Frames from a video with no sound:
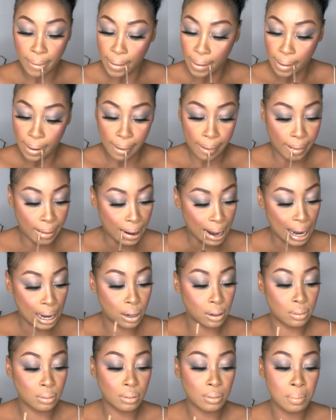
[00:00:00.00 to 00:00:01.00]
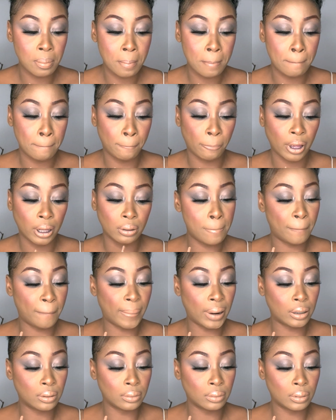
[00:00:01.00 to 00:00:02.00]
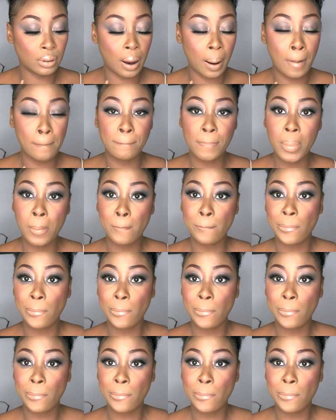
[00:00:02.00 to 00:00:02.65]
I think the shade is, and this is